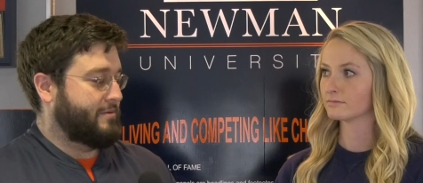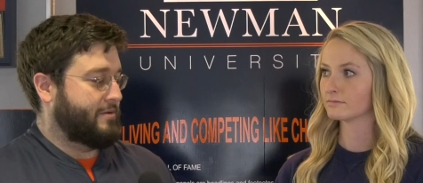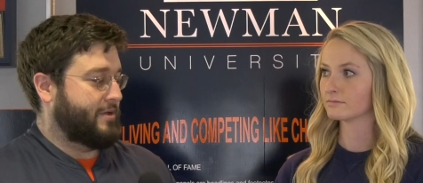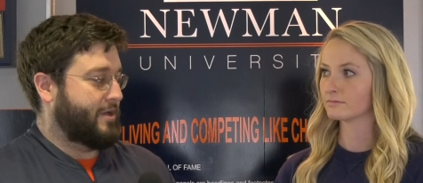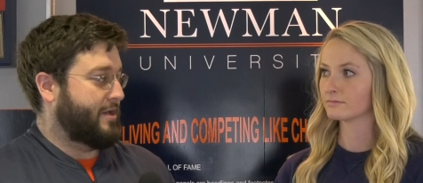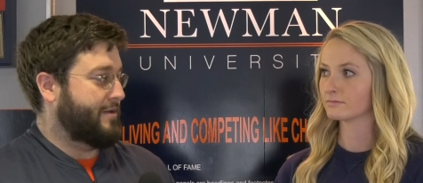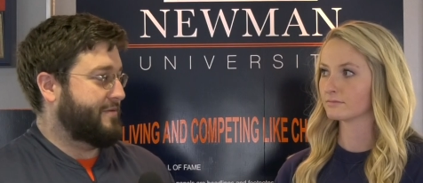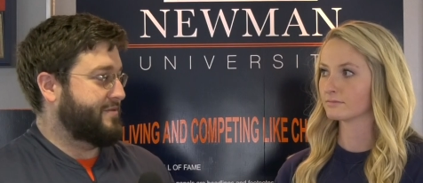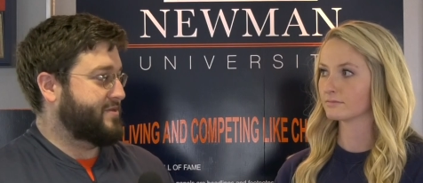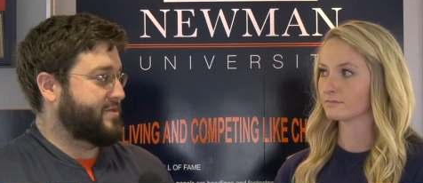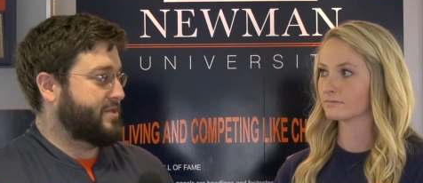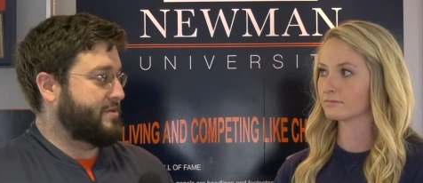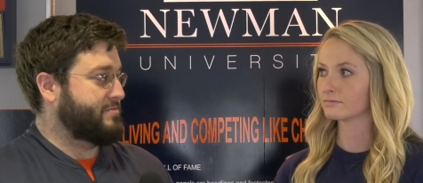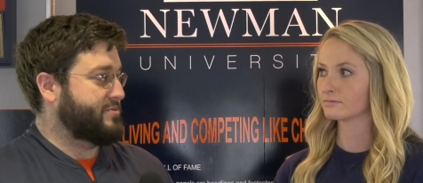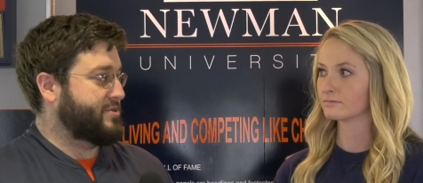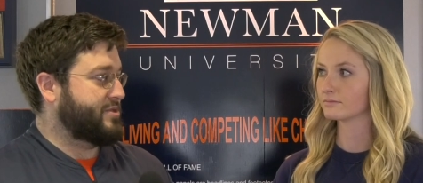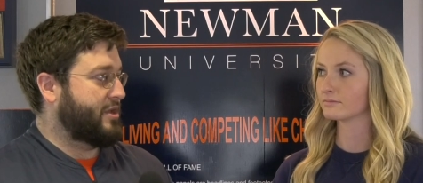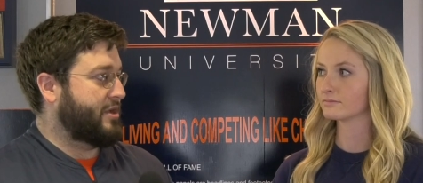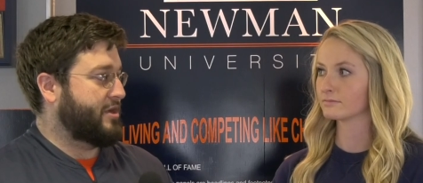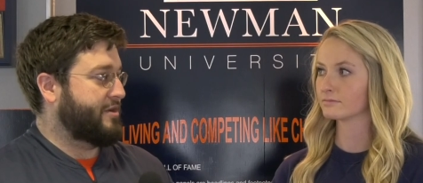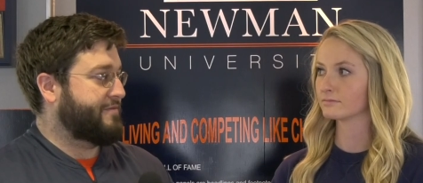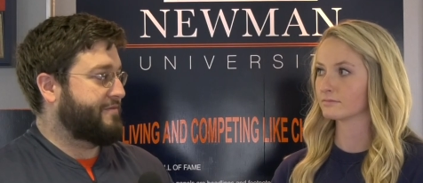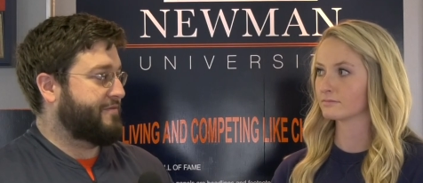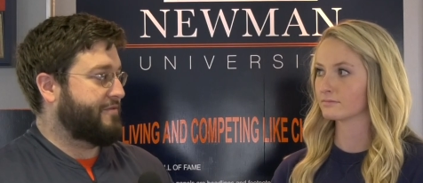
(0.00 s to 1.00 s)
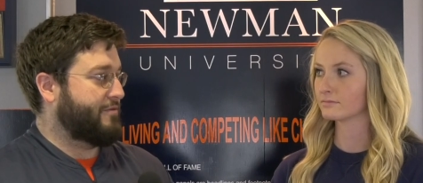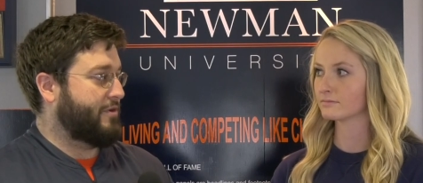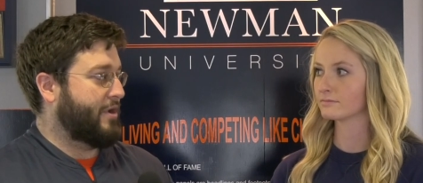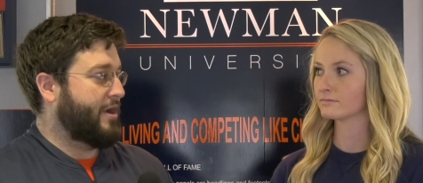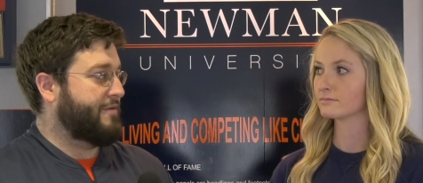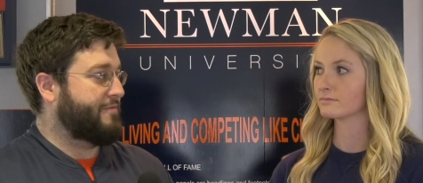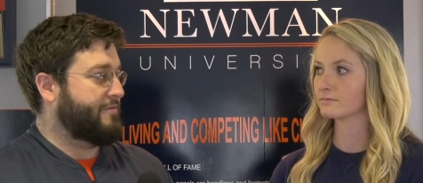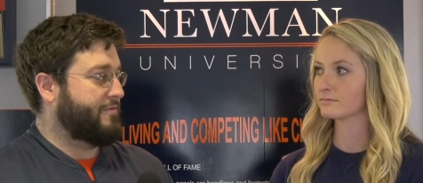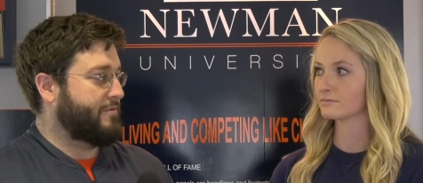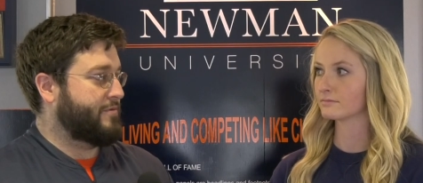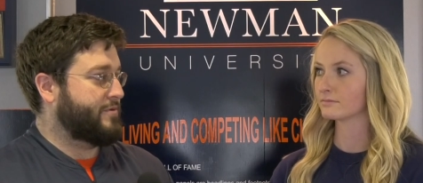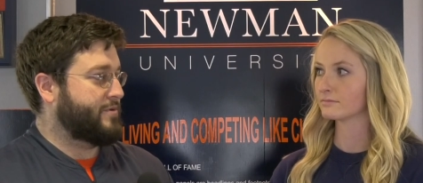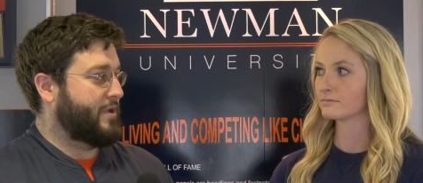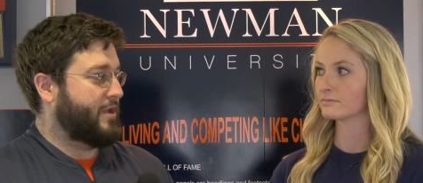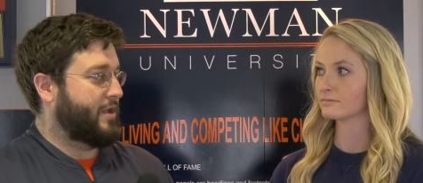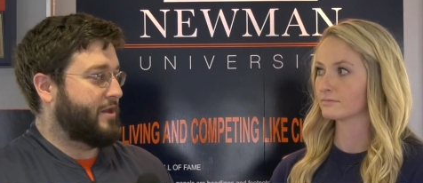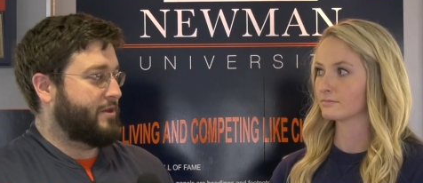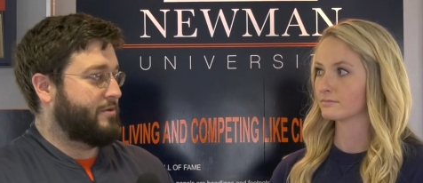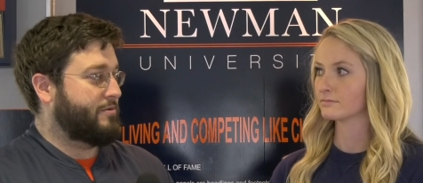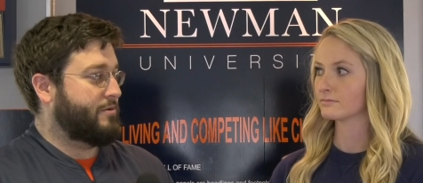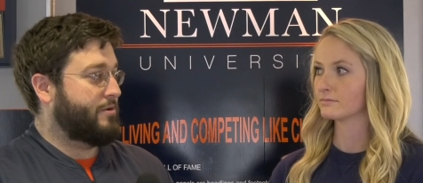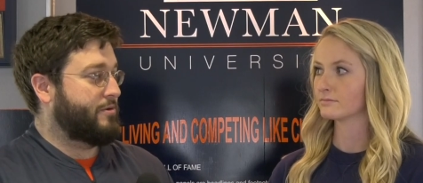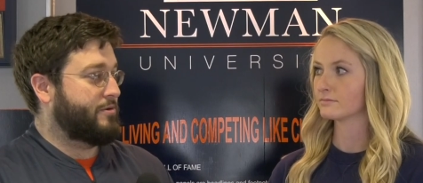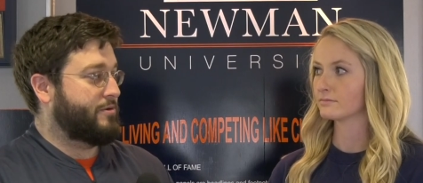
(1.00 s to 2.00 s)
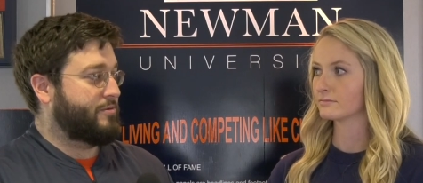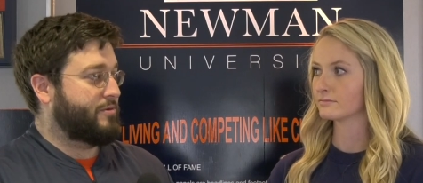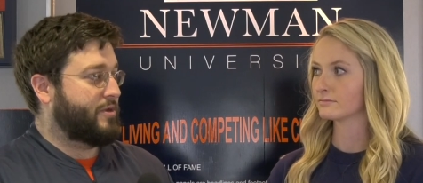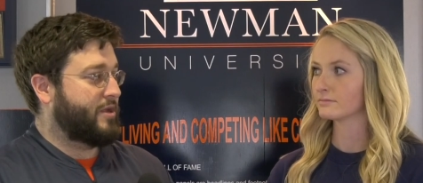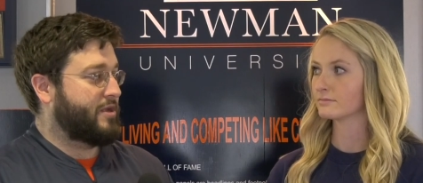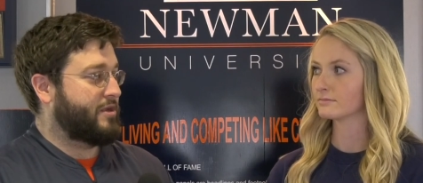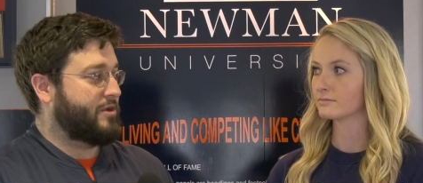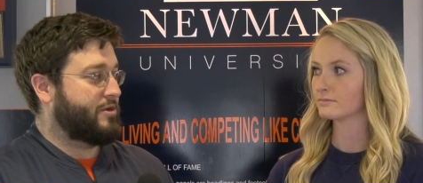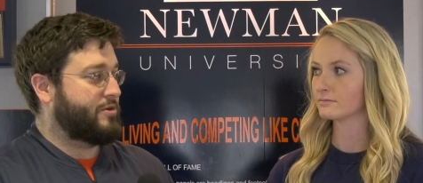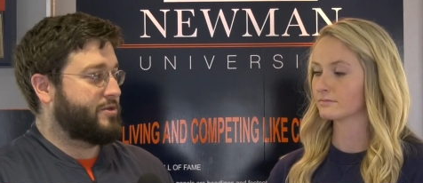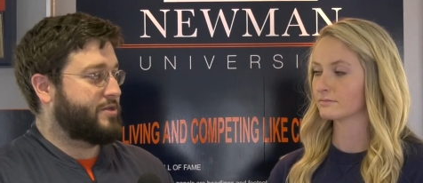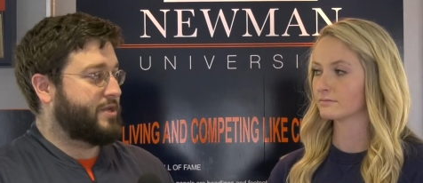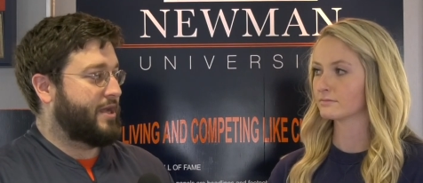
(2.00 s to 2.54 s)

Speaker 1: uh, it seems like forever, and you know you get good